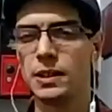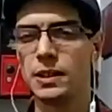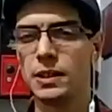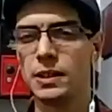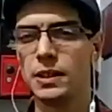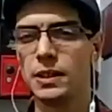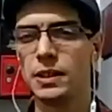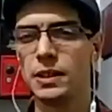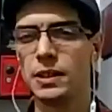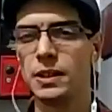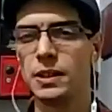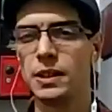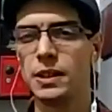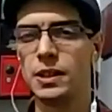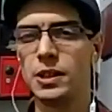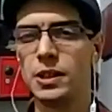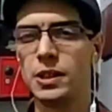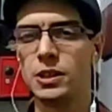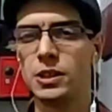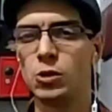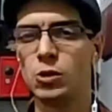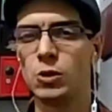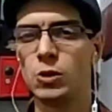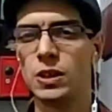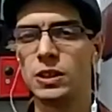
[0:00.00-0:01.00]
And
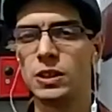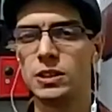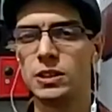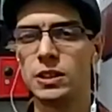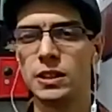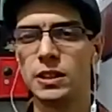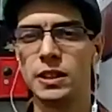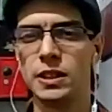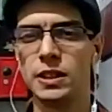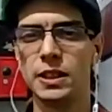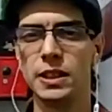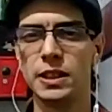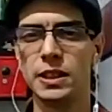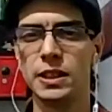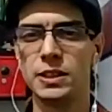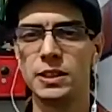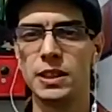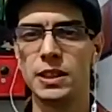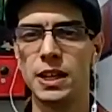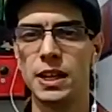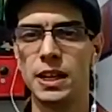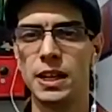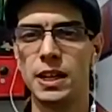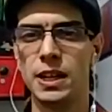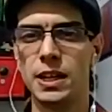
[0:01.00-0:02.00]
another ones in English
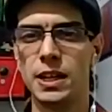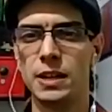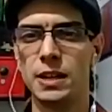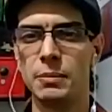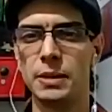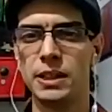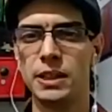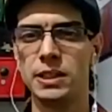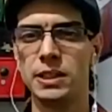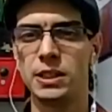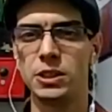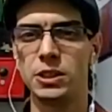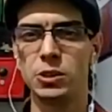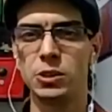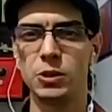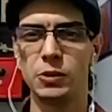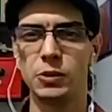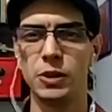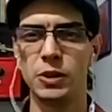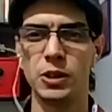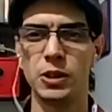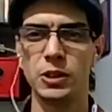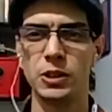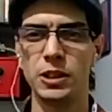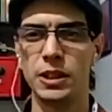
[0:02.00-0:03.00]
are mixed with
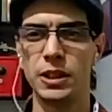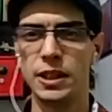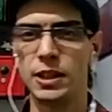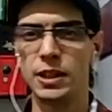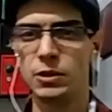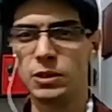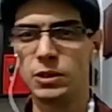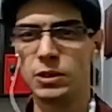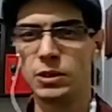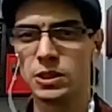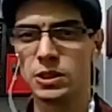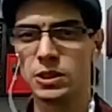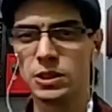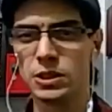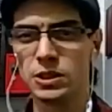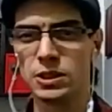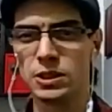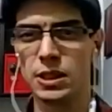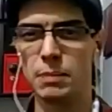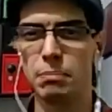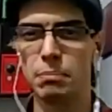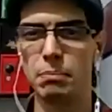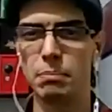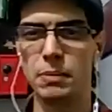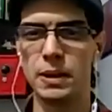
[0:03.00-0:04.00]
another language.
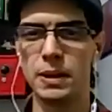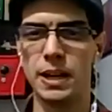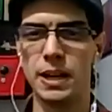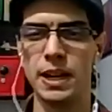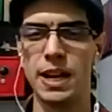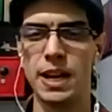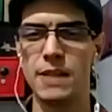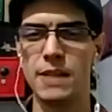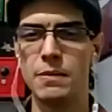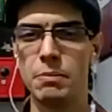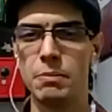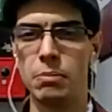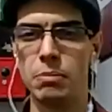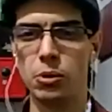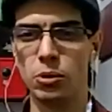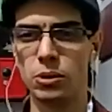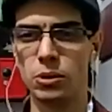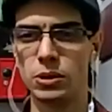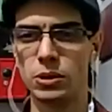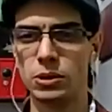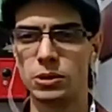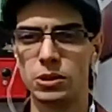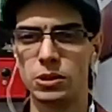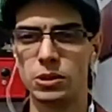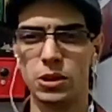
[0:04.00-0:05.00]
I have
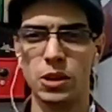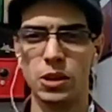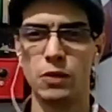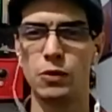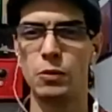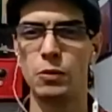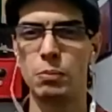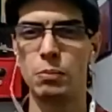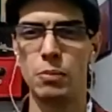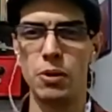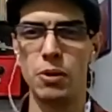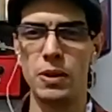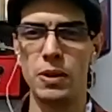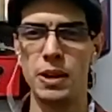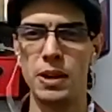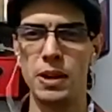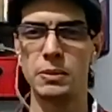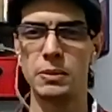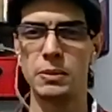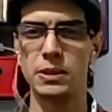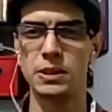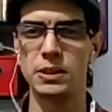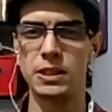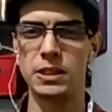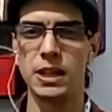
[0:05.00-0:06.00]
books of
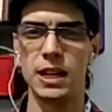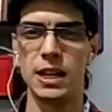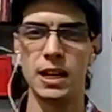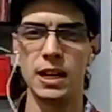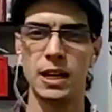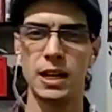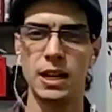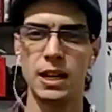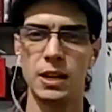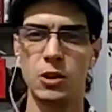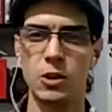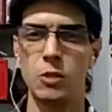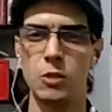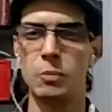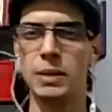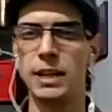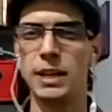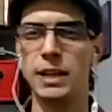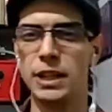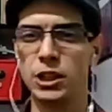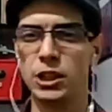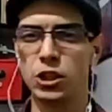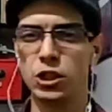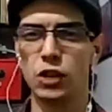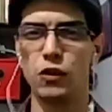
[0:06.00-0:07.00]
poems, a
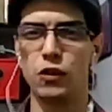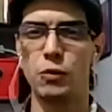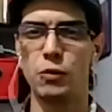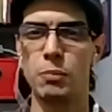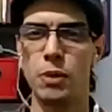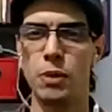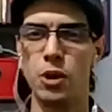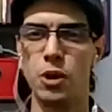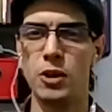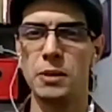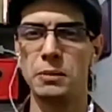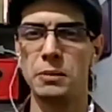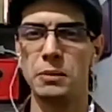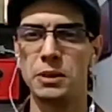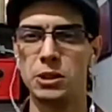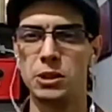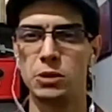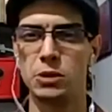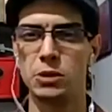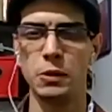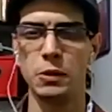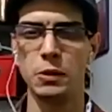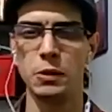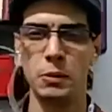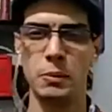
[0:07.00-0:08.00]
compilation of poems
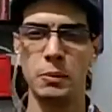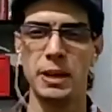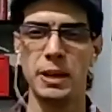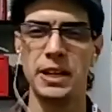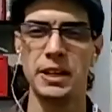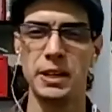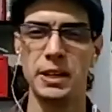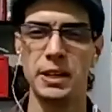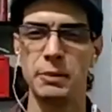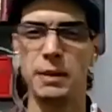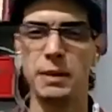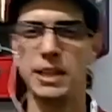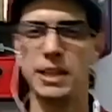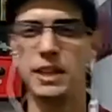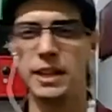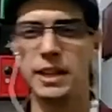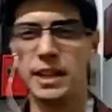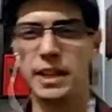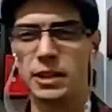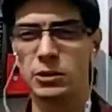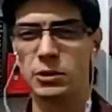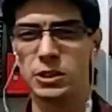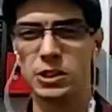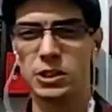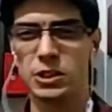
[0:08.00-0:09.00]
in many
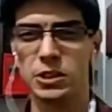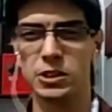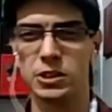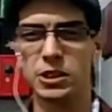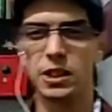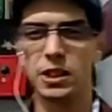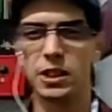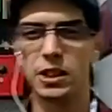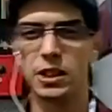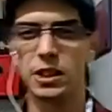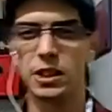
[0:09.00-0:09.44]
languages,